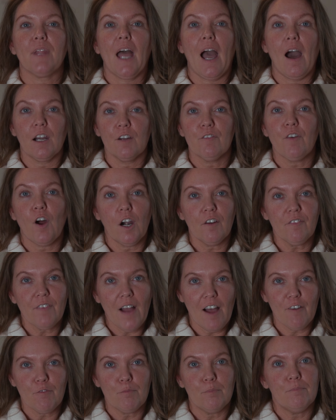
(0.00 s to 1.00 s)
out of our
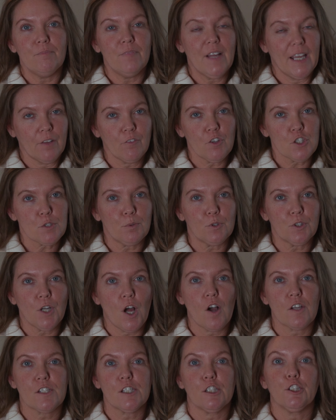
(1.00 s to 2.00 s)
5 English
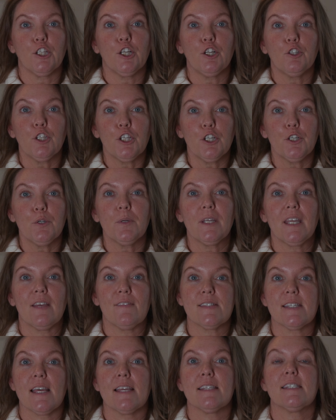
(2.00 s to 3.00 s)
Bulldogs, Lulu
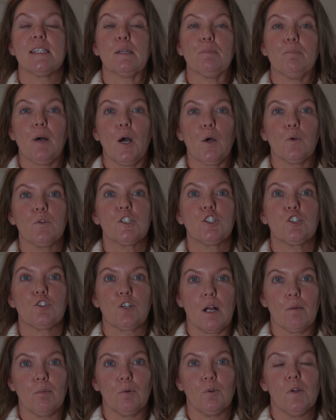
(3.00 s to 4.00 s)
gives us the most
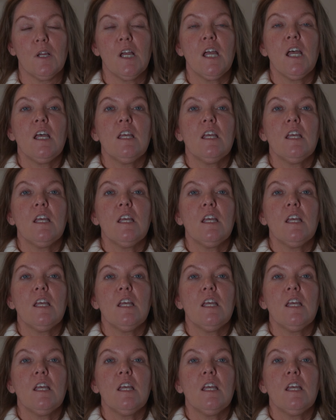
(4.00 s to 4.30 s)
trouble.